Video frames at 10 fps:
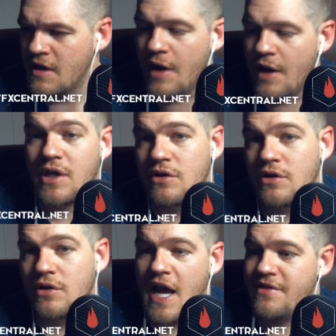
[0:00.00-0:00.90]
And we
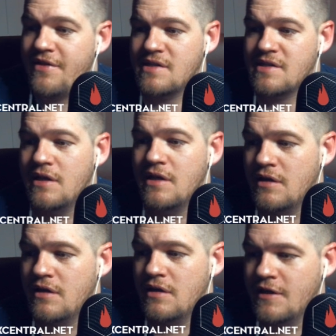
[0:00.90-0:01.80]
could add this
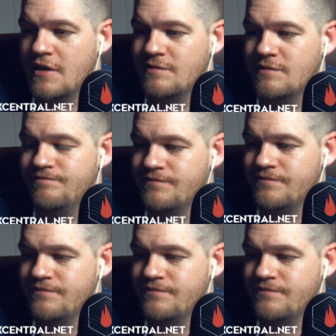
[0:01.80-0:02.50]
in